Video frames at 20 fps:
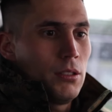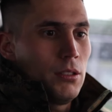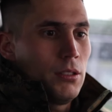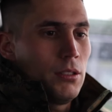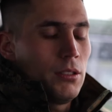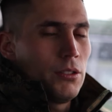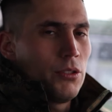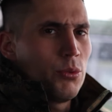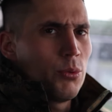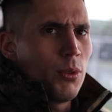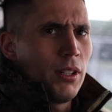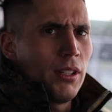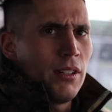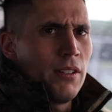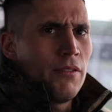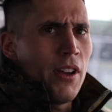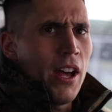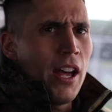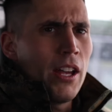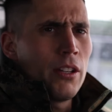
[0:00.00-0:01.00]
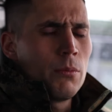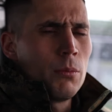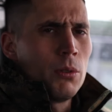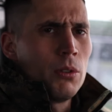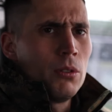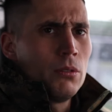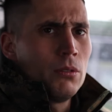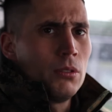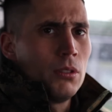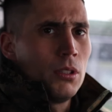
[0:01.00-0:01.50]
uh, is really
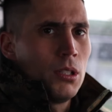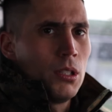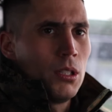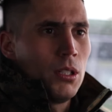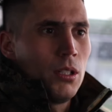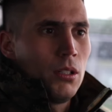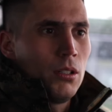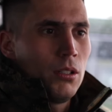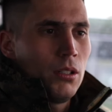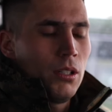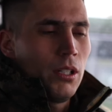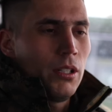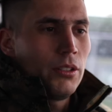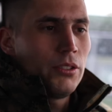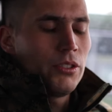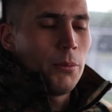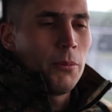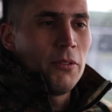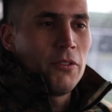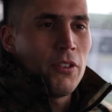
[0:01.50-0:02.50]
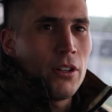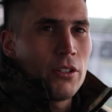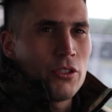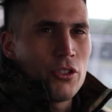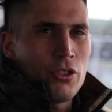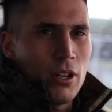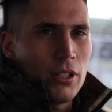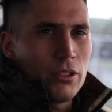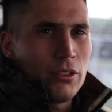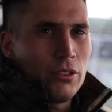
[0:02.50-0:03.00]
invaluable. Uh, some of our
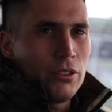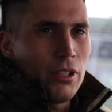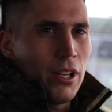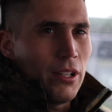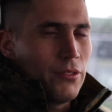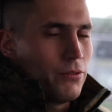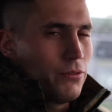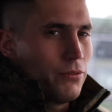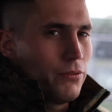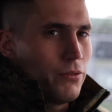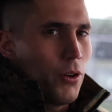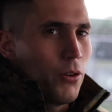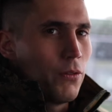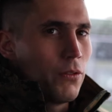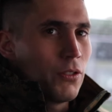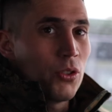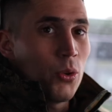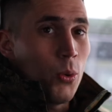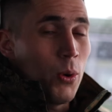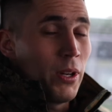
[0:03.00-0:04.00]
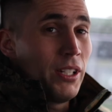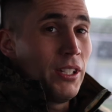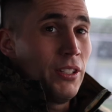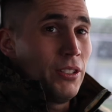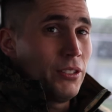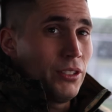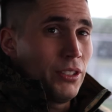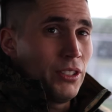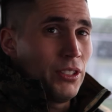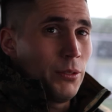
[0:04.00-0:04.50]
instructors have over twenty
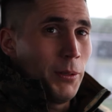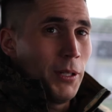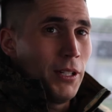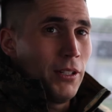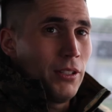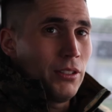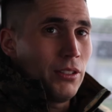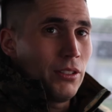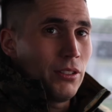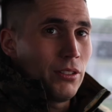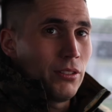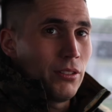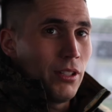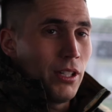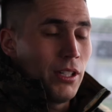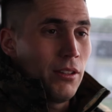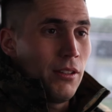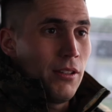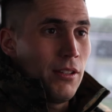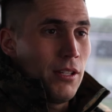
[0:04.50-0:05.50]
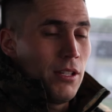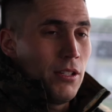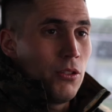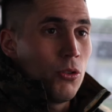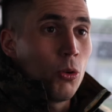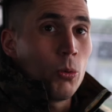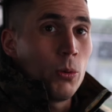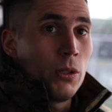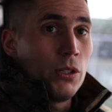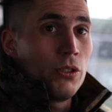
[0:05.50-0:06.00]
years experience in the
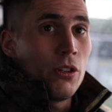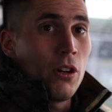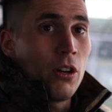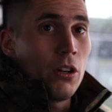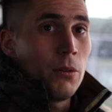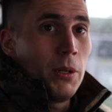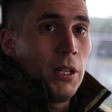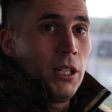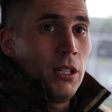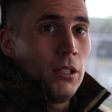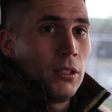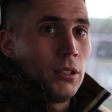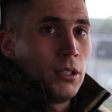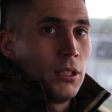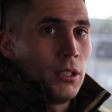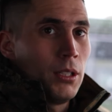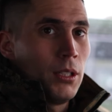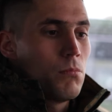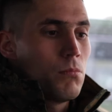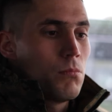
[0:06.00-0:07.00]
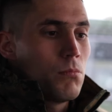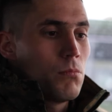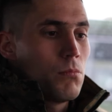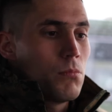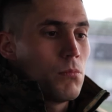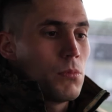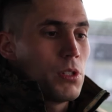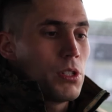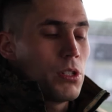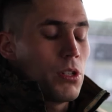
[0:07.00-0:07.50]
Norwegian Army,
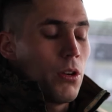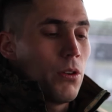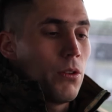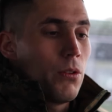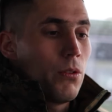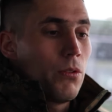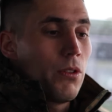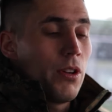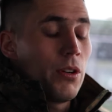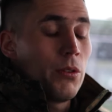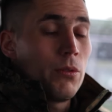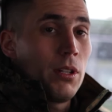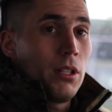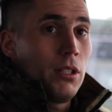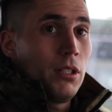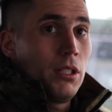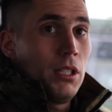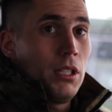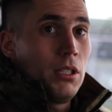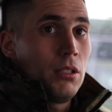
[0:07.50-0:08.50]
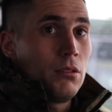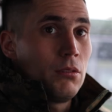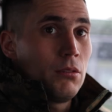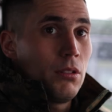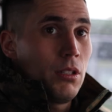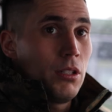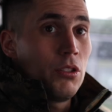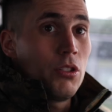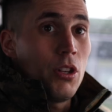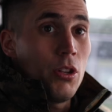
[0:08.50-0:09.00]
so they're really
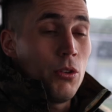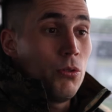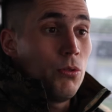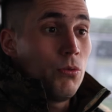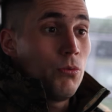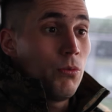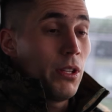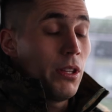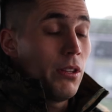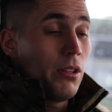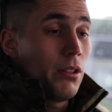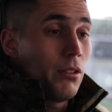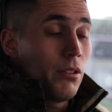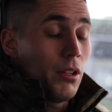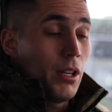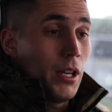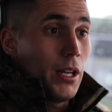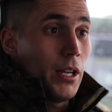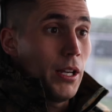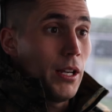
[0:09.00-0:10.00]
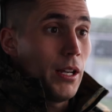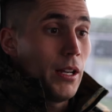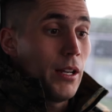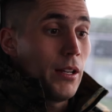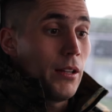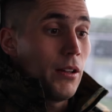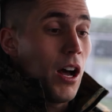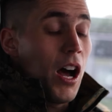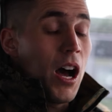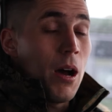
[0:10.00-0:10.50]
in tune with
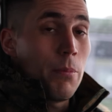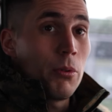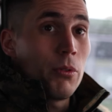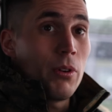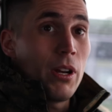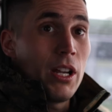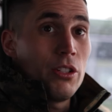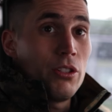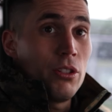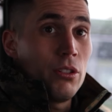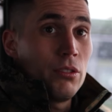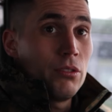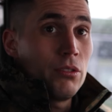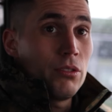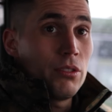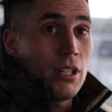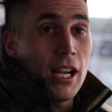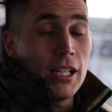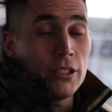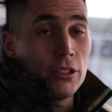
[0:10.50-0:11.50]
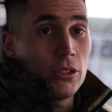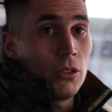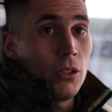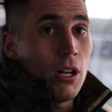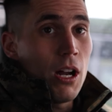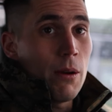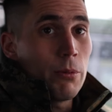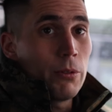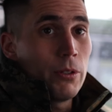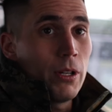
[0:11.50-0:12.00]
uh, operations,
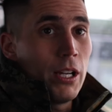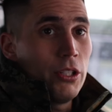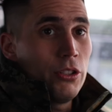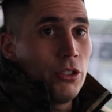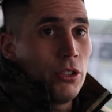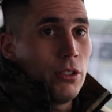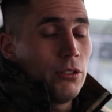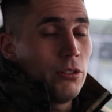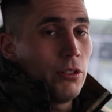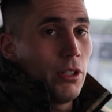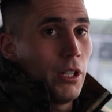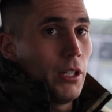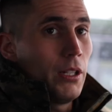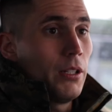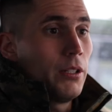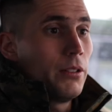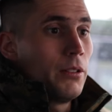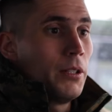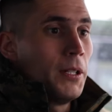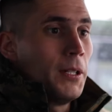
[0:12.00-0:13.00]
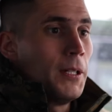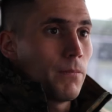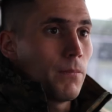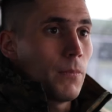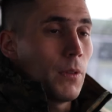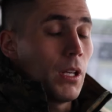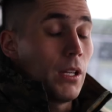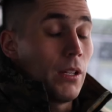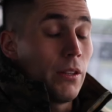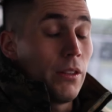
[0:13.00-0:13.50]
tactical operations, and
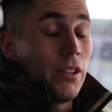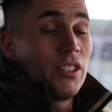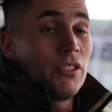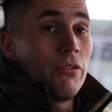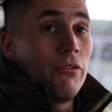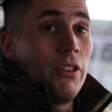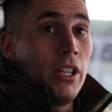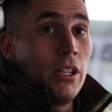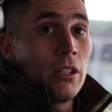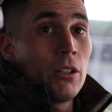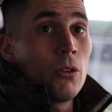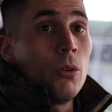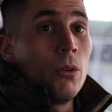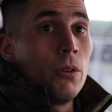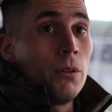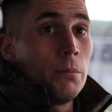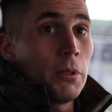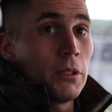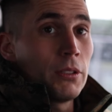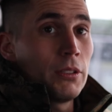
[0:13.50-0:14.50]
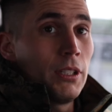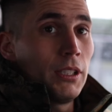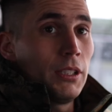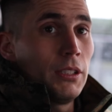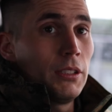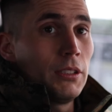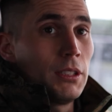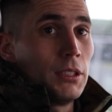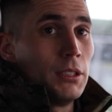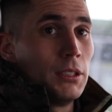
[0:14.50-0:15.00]
uh, this vehicle in
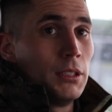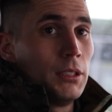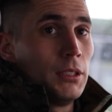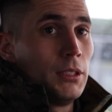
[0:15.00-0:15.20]
particular.